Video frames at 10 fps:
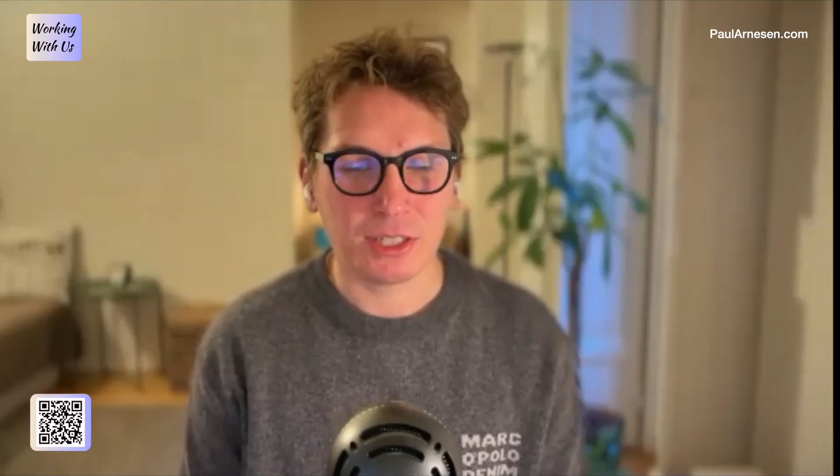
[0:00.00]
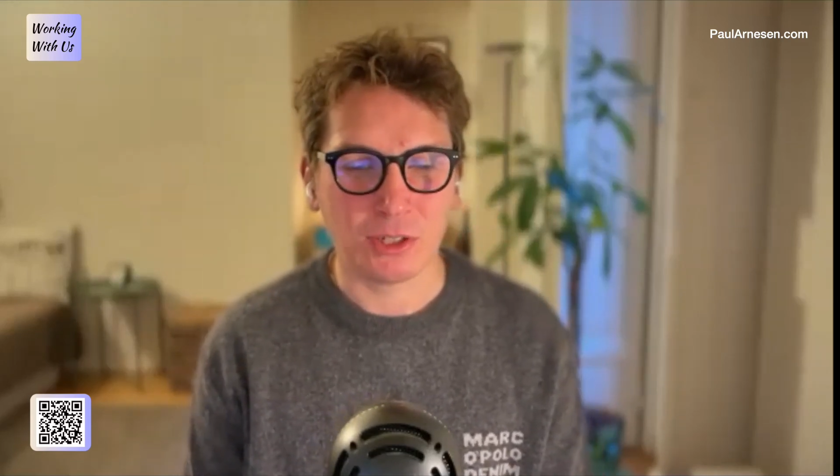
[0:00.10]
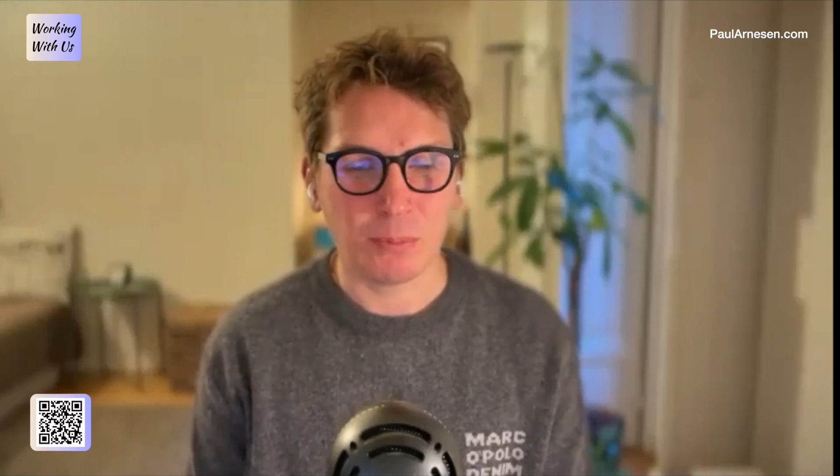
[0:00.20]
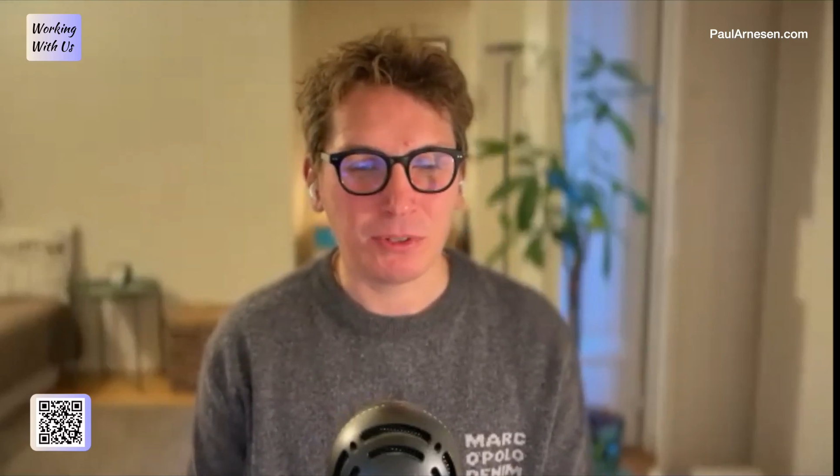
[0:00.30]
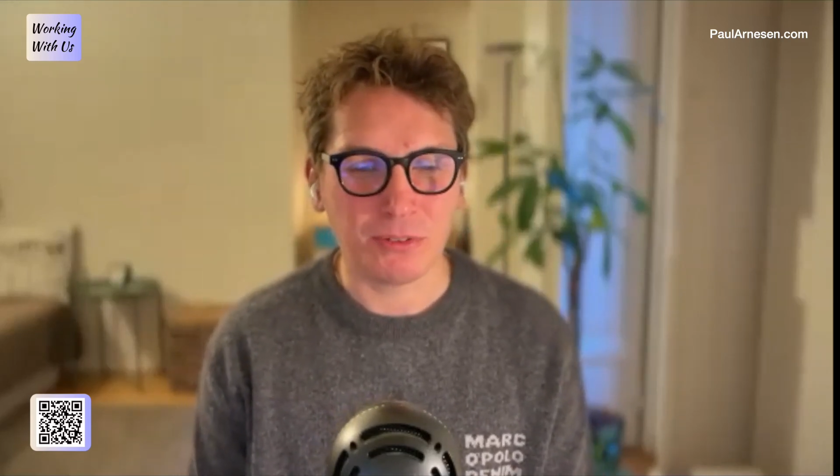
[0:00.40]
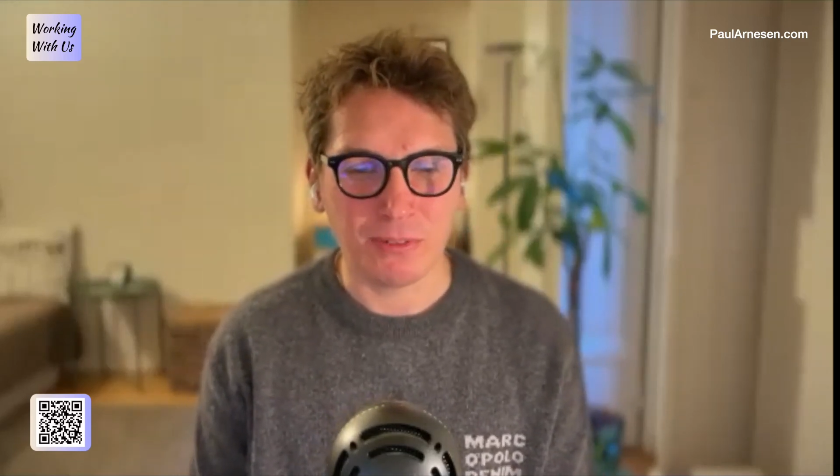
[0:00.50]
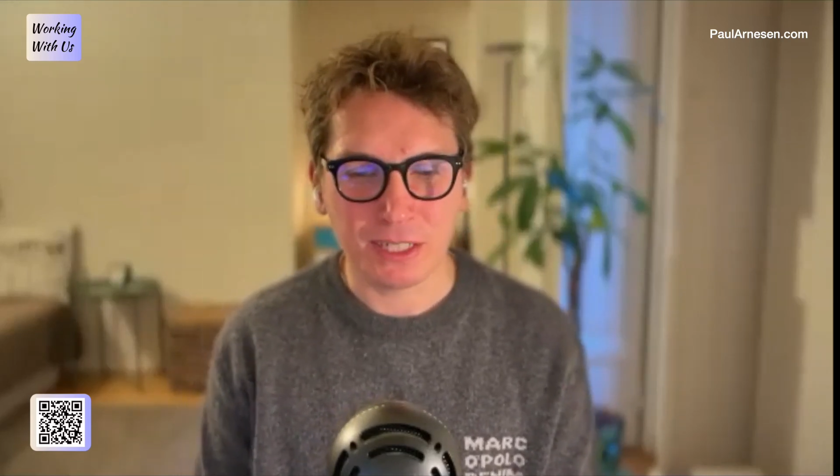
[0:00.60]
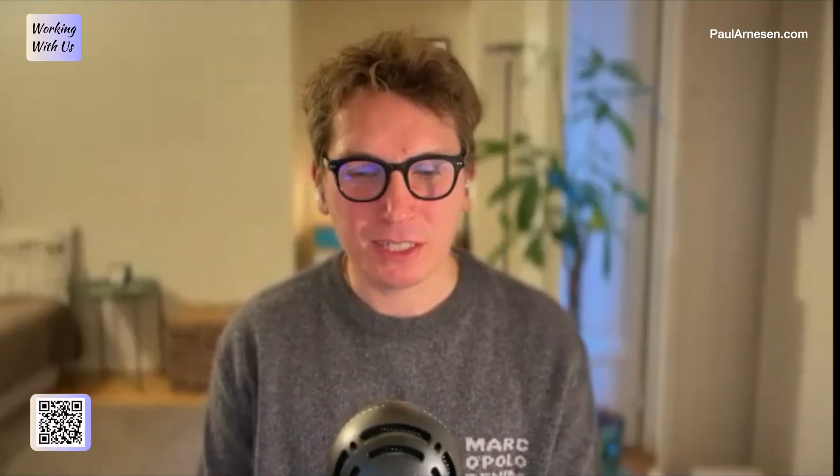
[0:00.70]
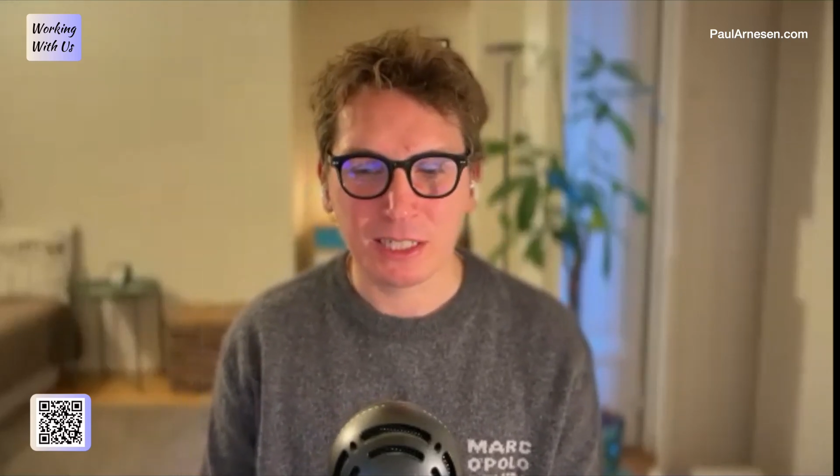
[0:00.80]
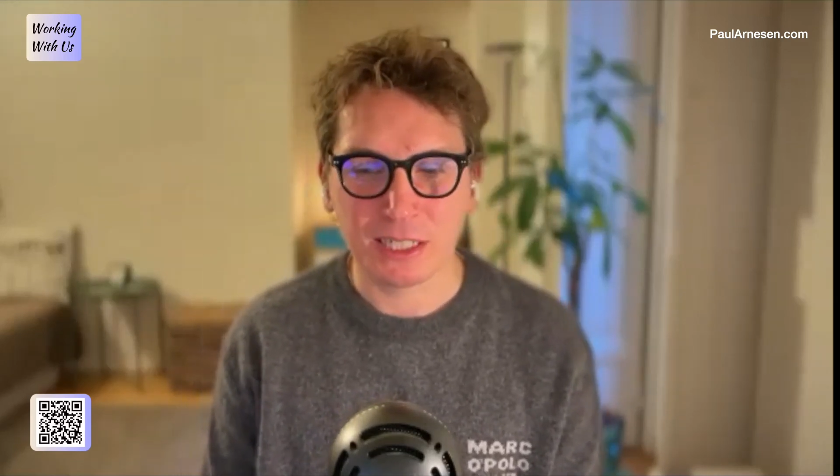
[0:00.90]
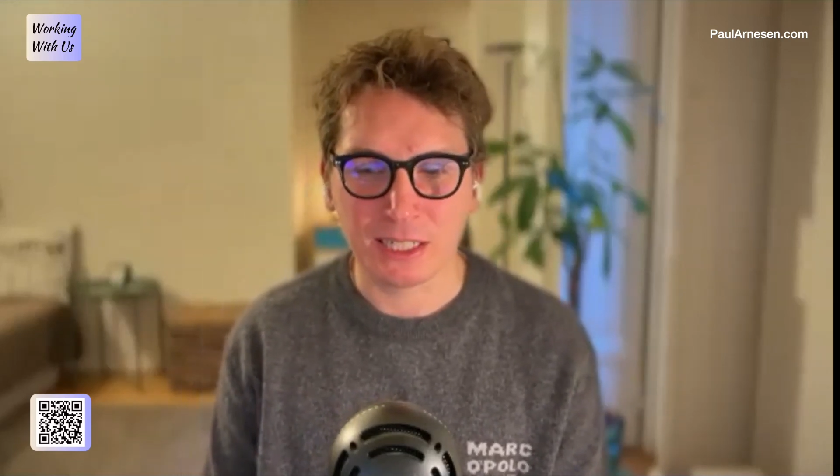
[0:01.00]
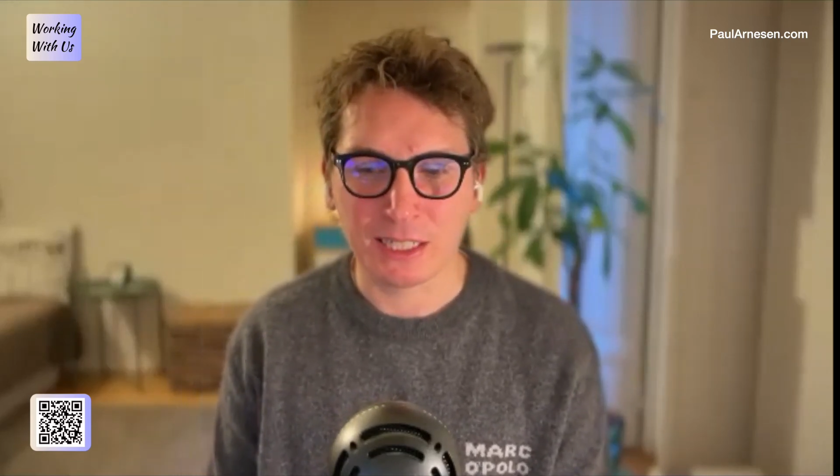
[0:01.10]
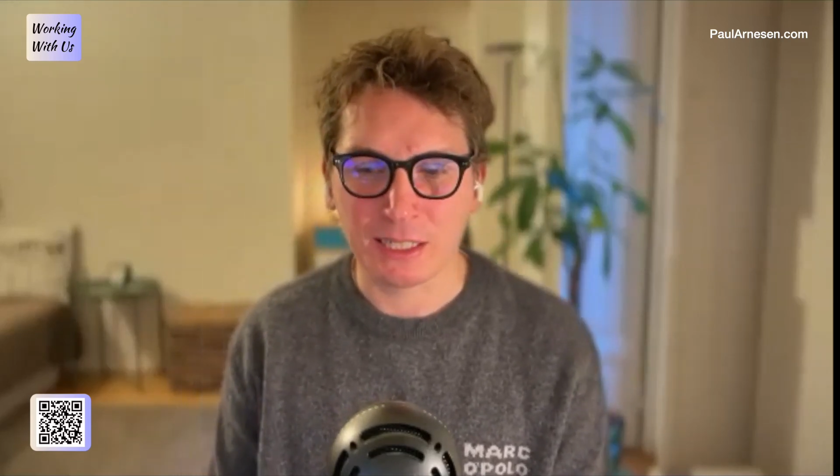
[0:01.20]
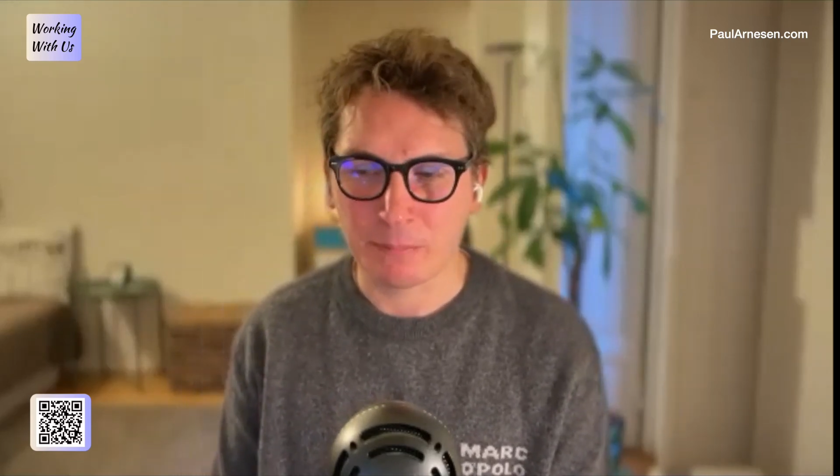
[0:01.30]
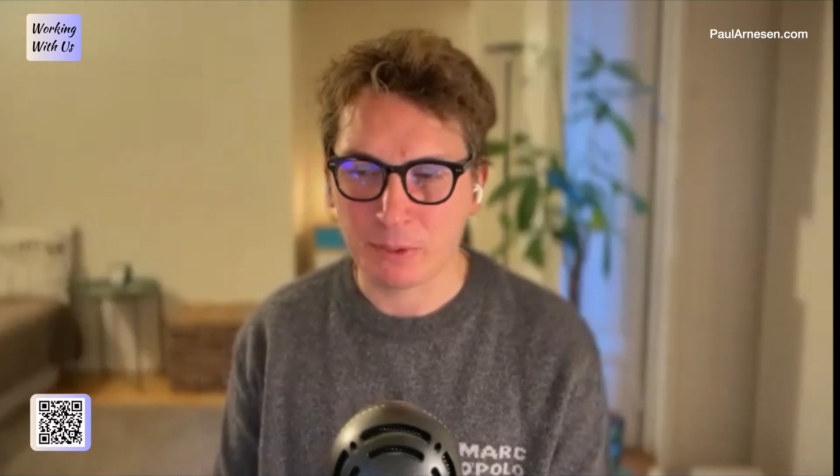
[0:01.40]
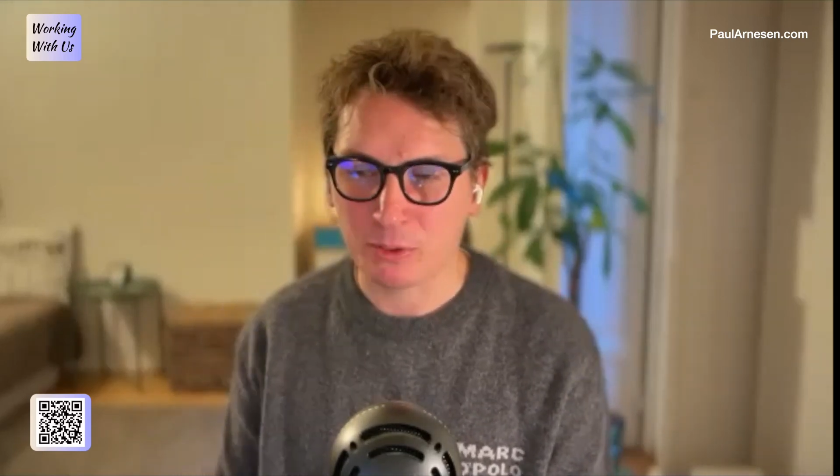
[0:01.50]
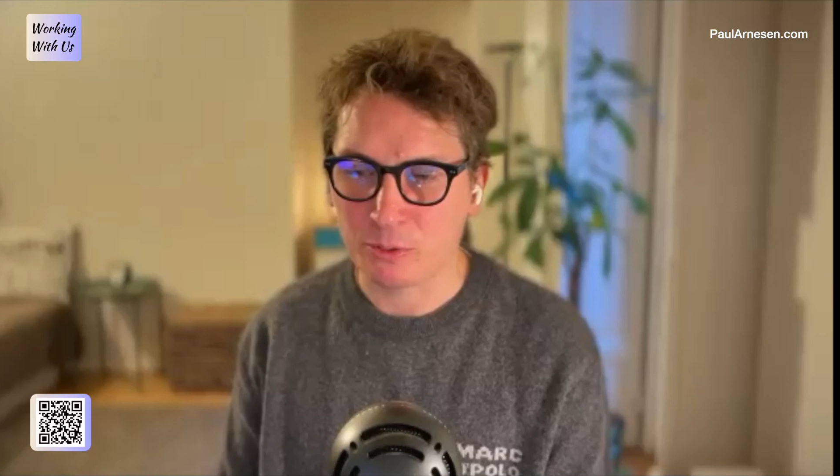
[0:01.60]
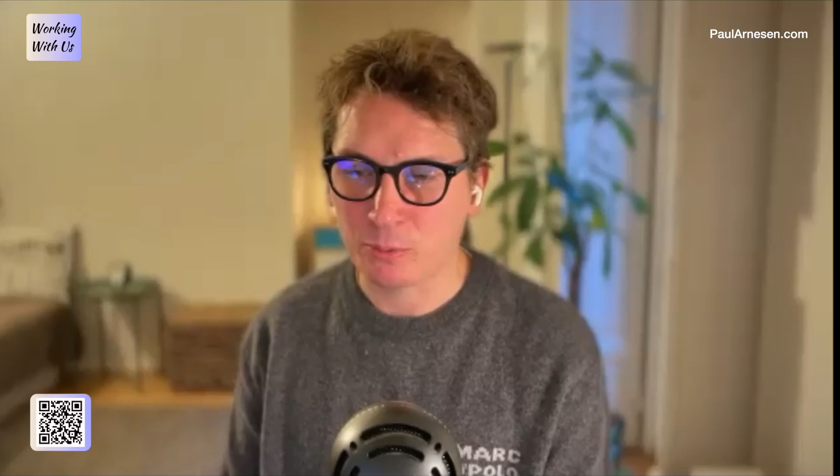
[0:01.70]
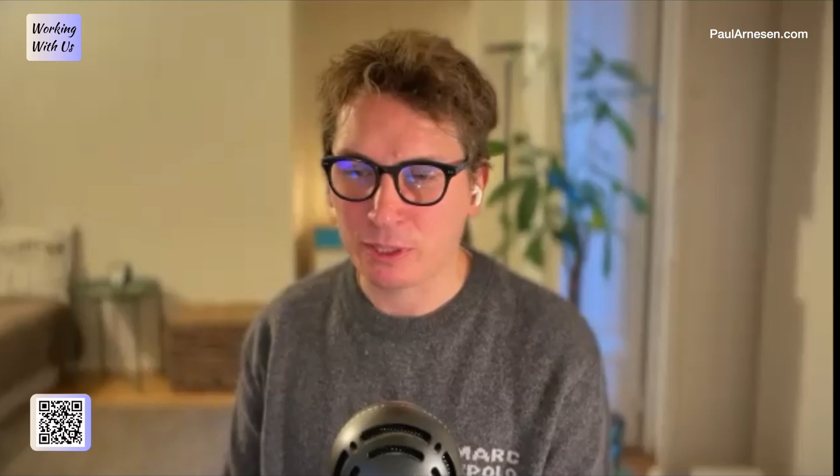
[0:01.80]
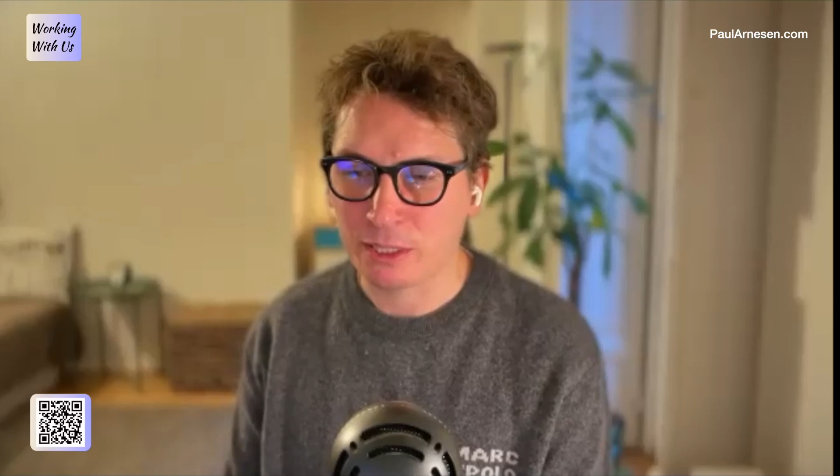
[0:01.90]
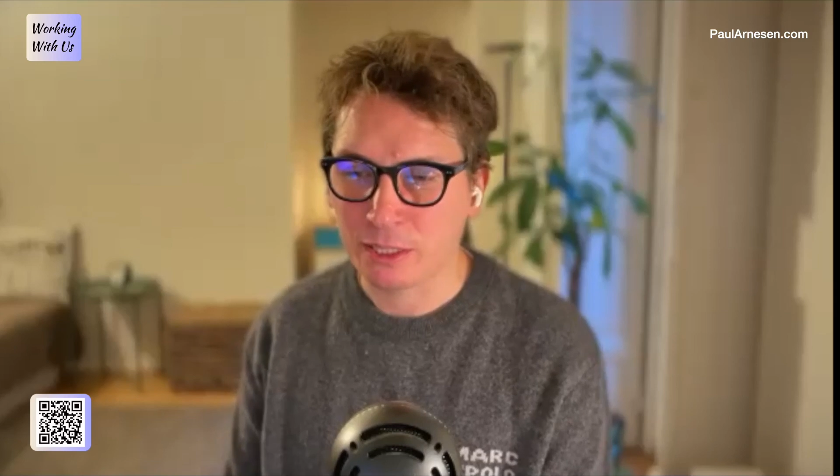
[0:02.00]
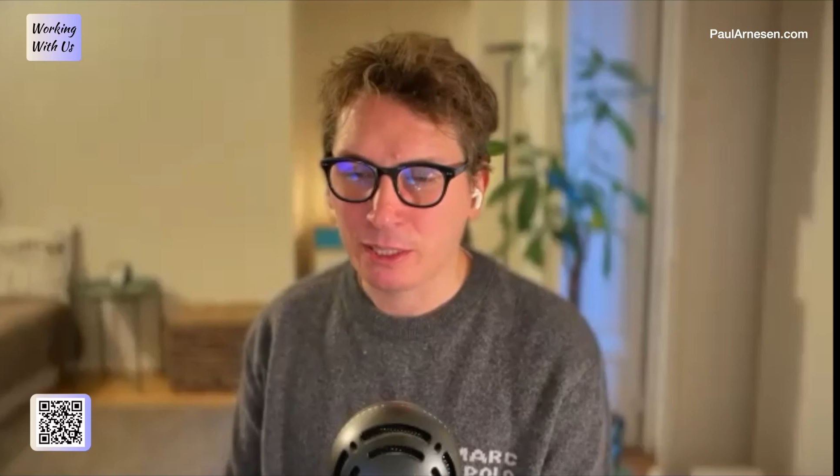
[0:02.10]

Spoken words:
observation, I think, because we